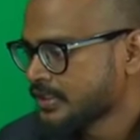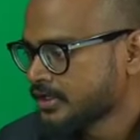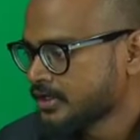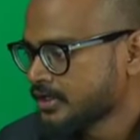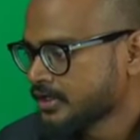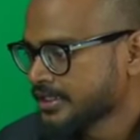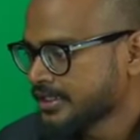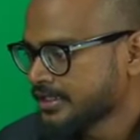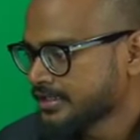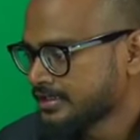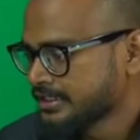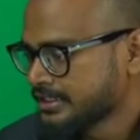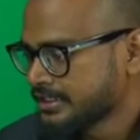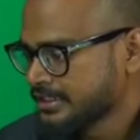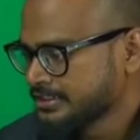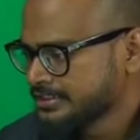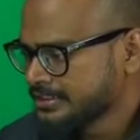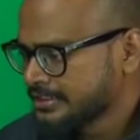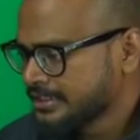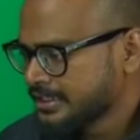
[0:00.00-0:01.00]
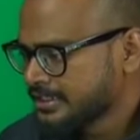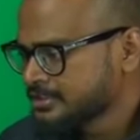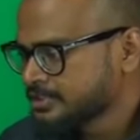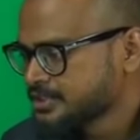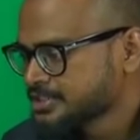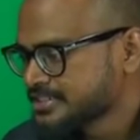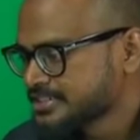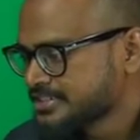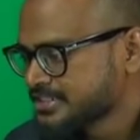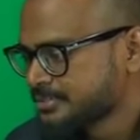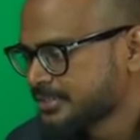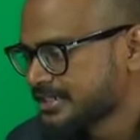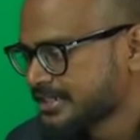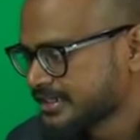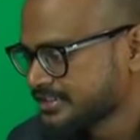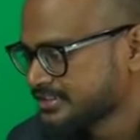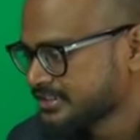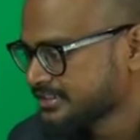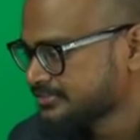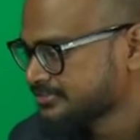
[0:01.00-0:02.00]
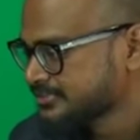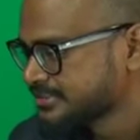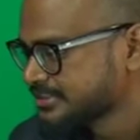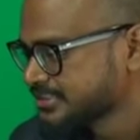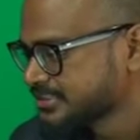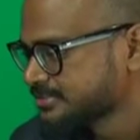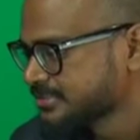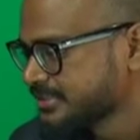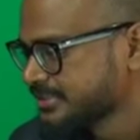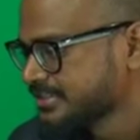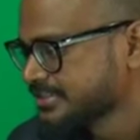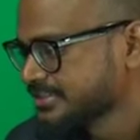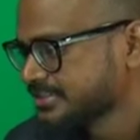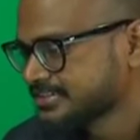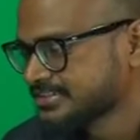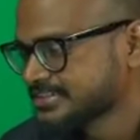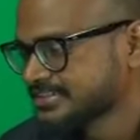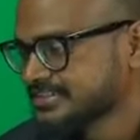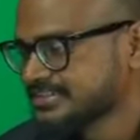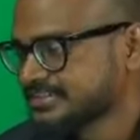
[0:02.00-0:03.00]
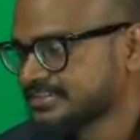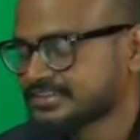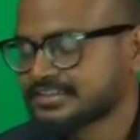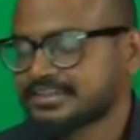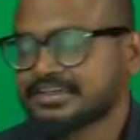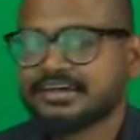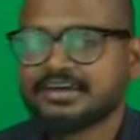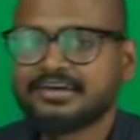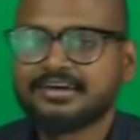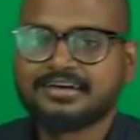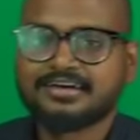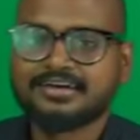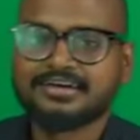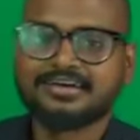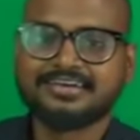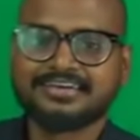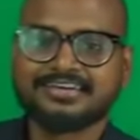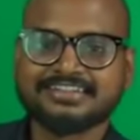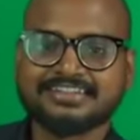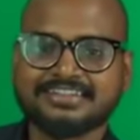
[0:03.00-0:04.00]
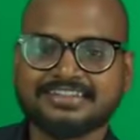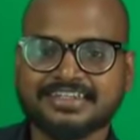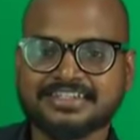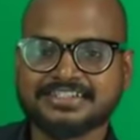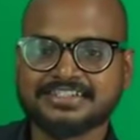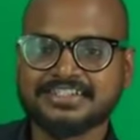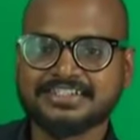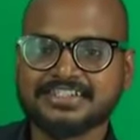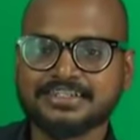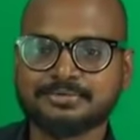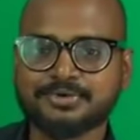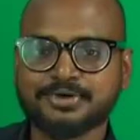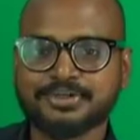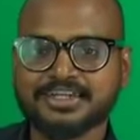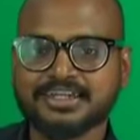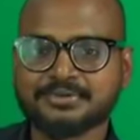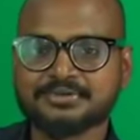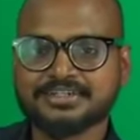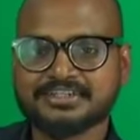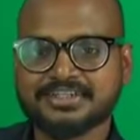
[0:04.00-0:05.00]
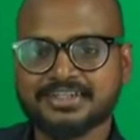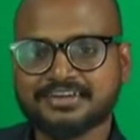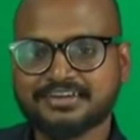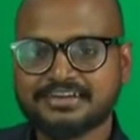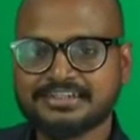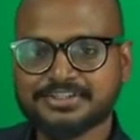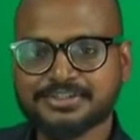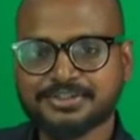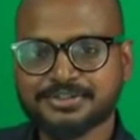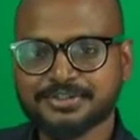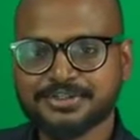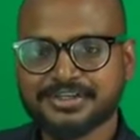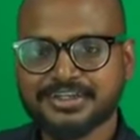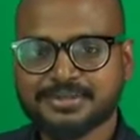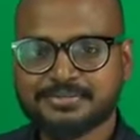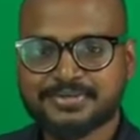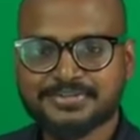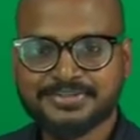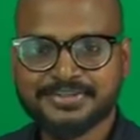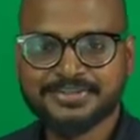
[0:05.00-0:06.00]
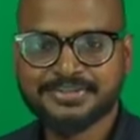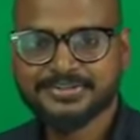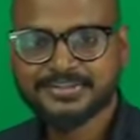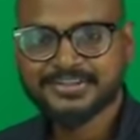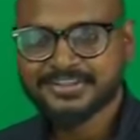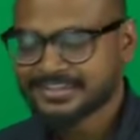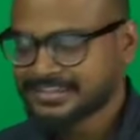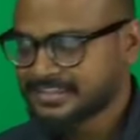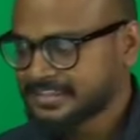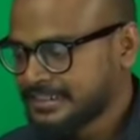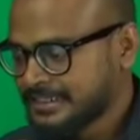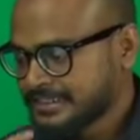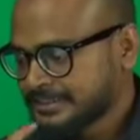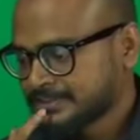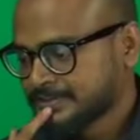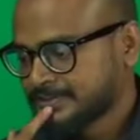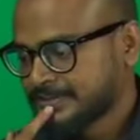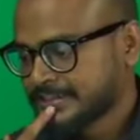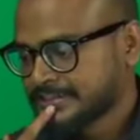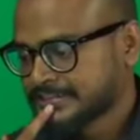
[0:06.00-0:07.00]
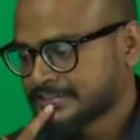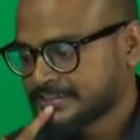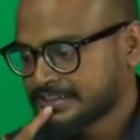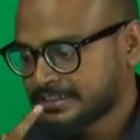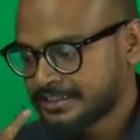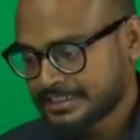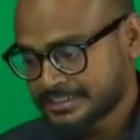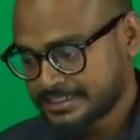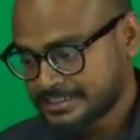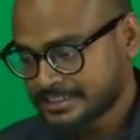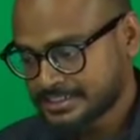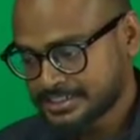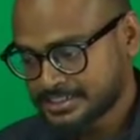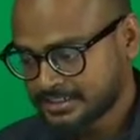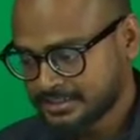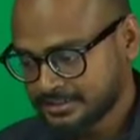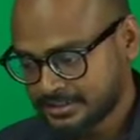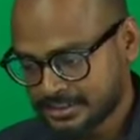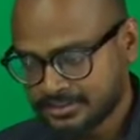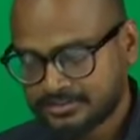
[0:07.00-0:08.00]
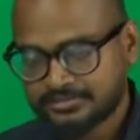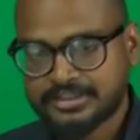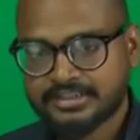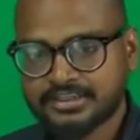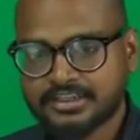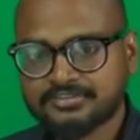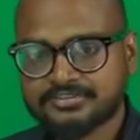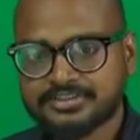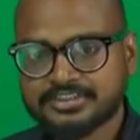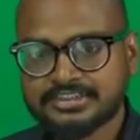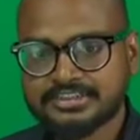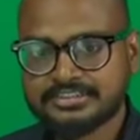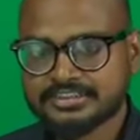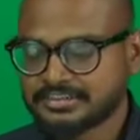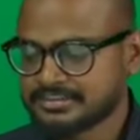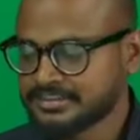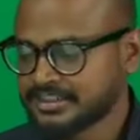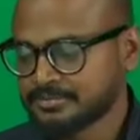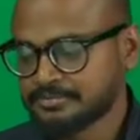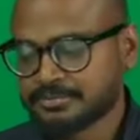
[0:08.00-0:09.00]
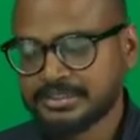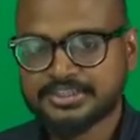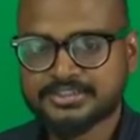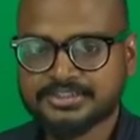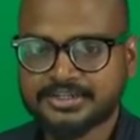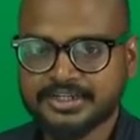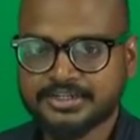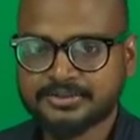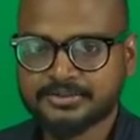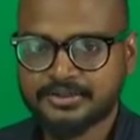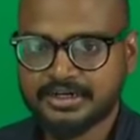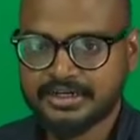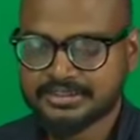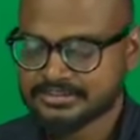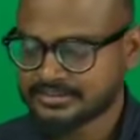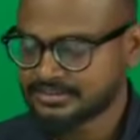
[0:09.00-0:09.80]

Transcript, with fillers: okay uh, there are questions about actually physics but uh, since uh, this session is about chemistry i'll stick to the chemistry okay so next next session uh, when the physics is there please try to ask